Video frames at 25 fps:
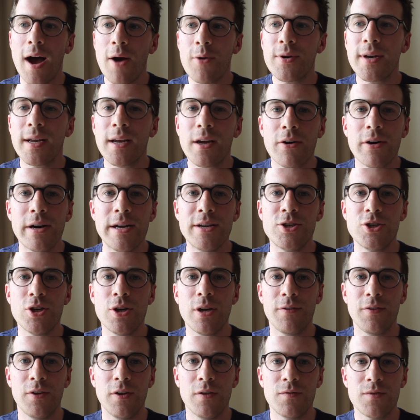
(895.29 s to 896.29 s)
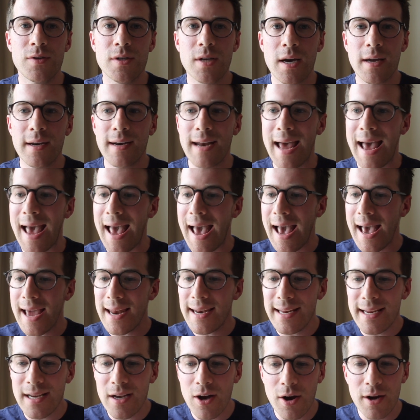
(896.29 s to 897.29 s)
I would encourage you, if you've done
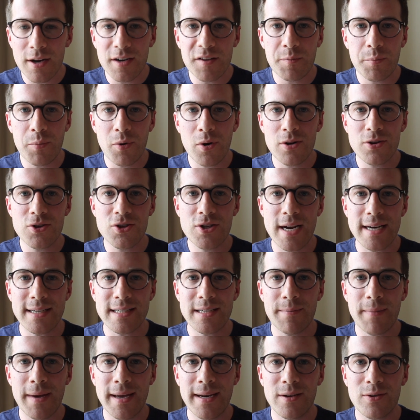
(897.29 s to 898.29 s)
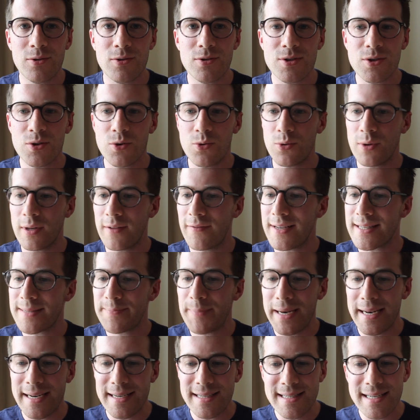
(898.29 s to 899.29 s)
any kind of project at medical school, if it's
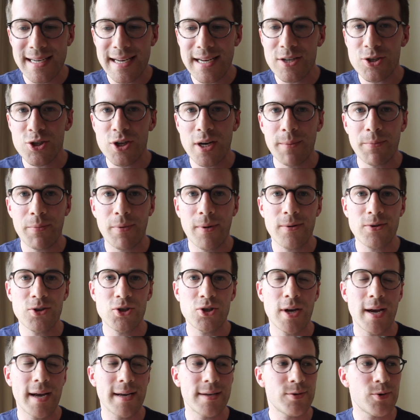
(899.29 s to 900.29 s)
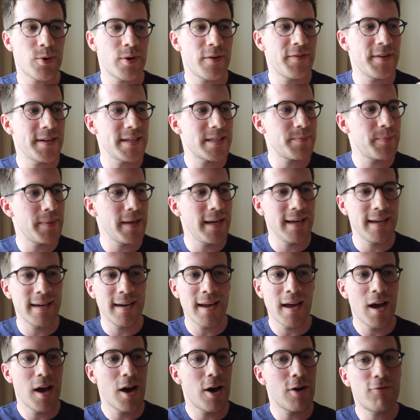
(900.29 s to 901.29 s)
been a teaching project or if it's
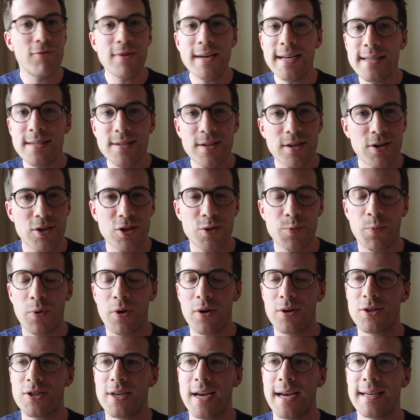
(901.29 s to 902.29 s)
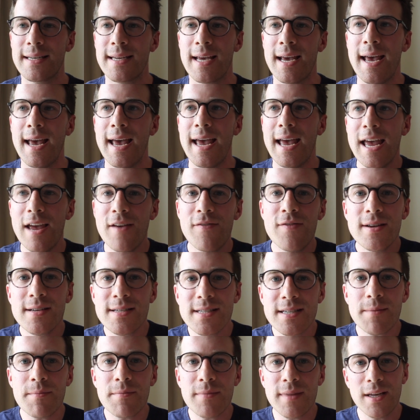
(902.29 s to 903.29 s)
been a research project, if it's
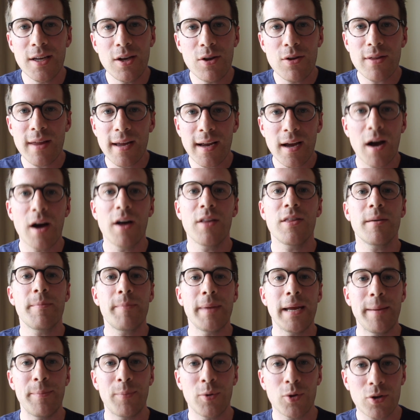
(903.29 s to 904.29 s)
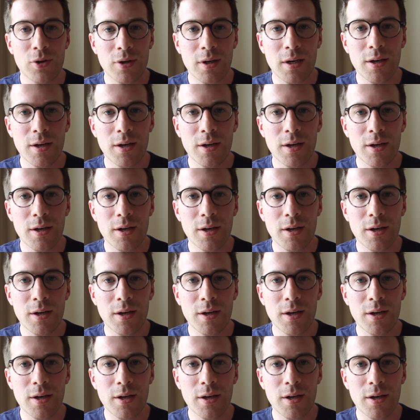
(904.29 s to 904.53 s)
something you think other people could